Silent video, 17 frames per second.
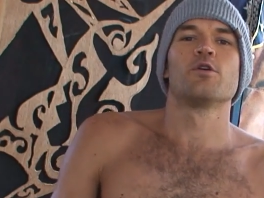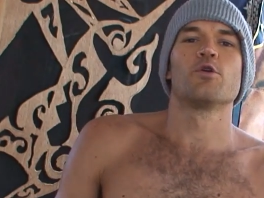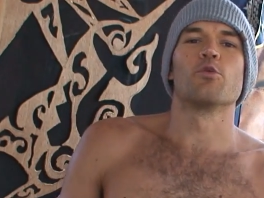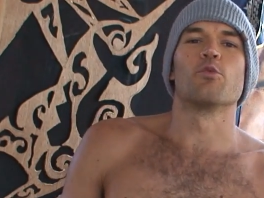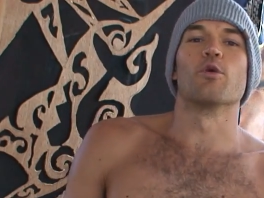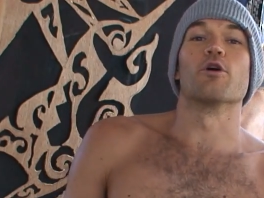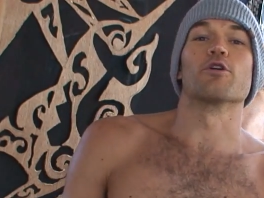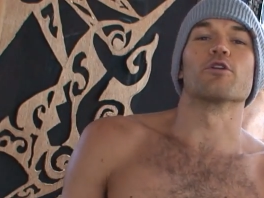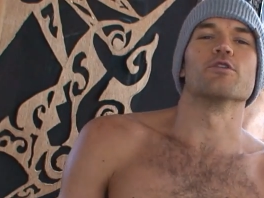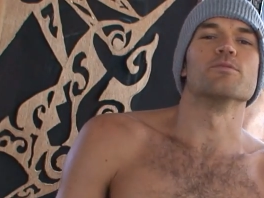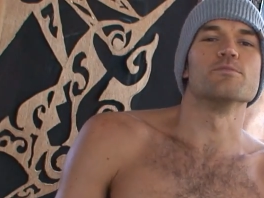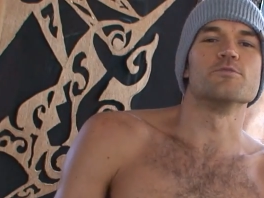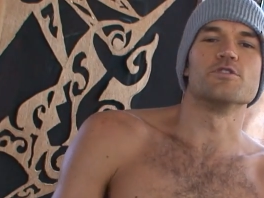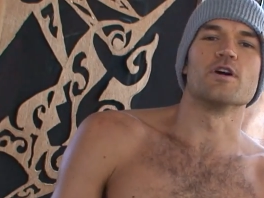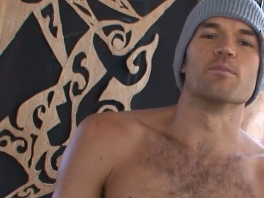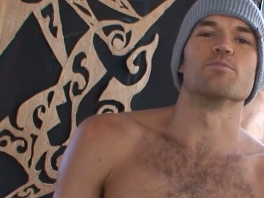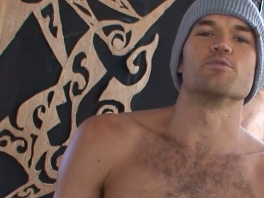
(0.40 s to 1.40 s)

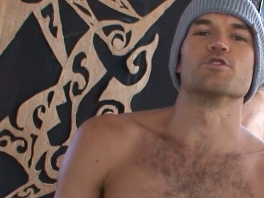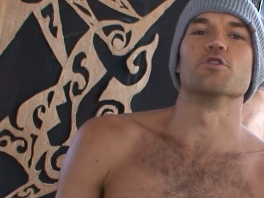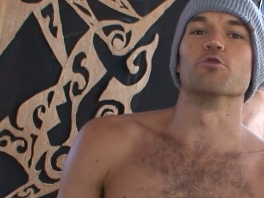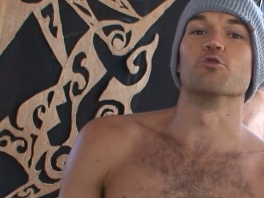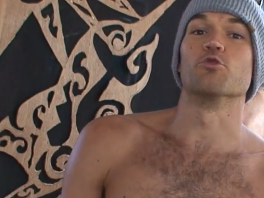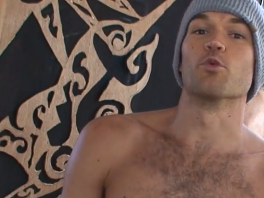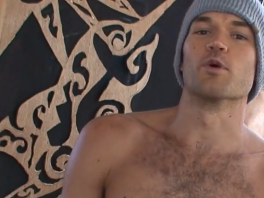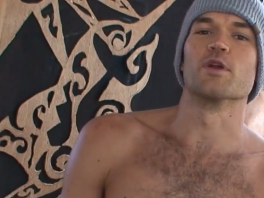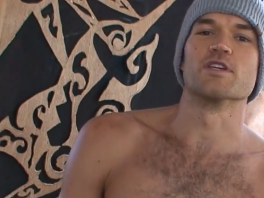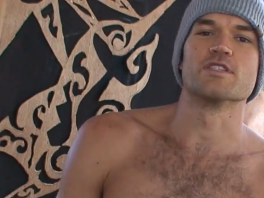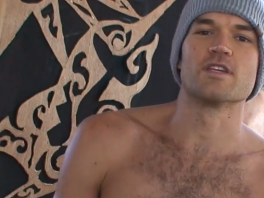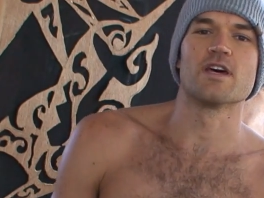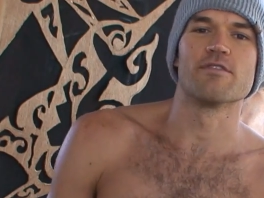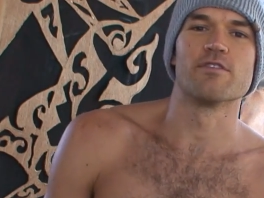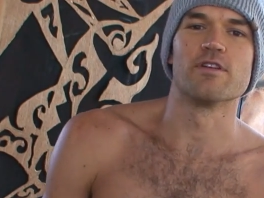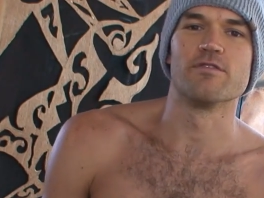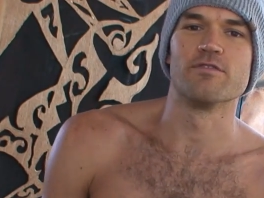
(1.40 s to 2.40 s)
Welcome to episode
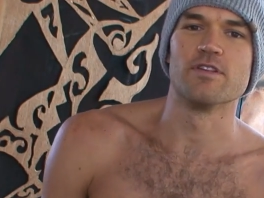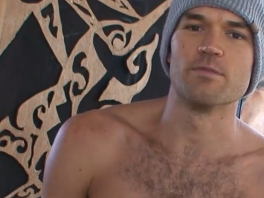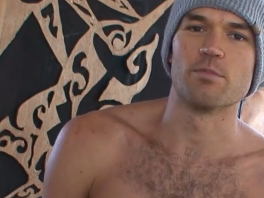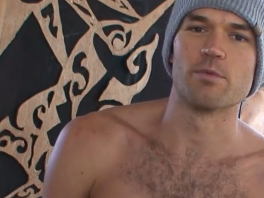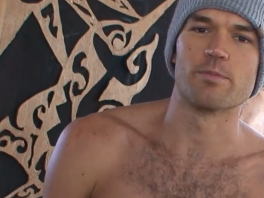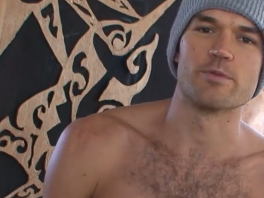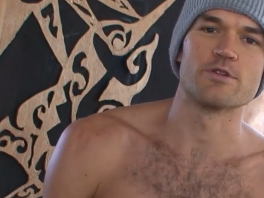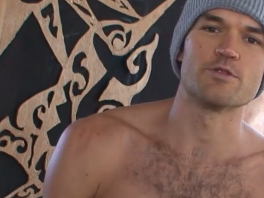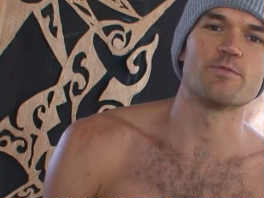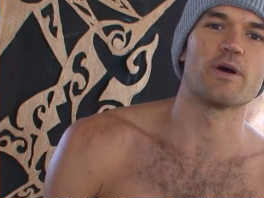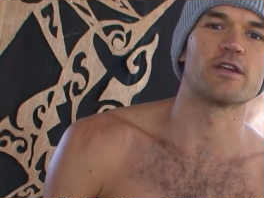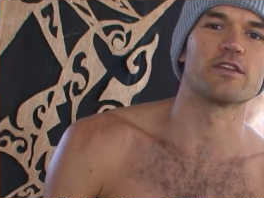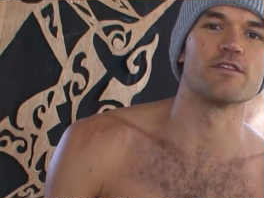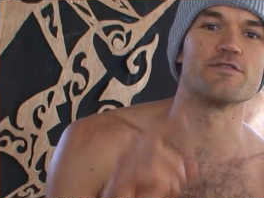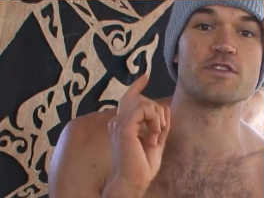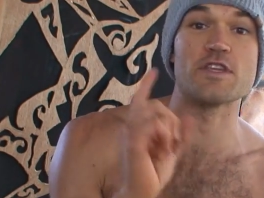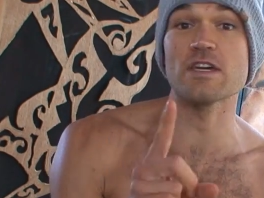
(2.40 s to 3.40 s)
27 of Deeper
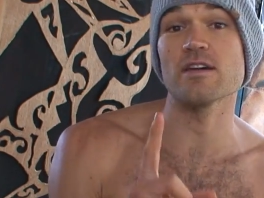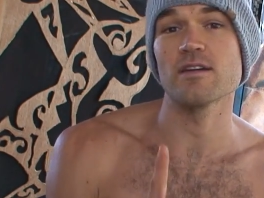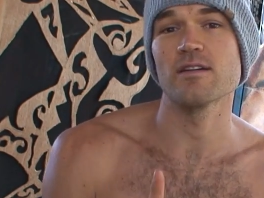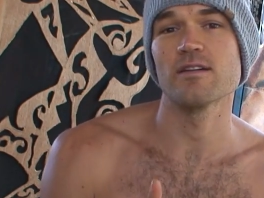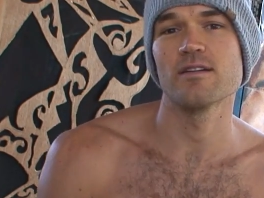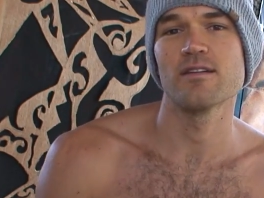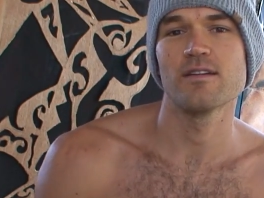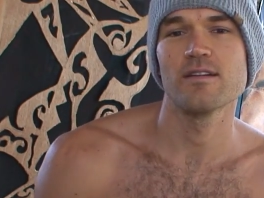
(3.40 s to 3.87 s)
Perspectives, the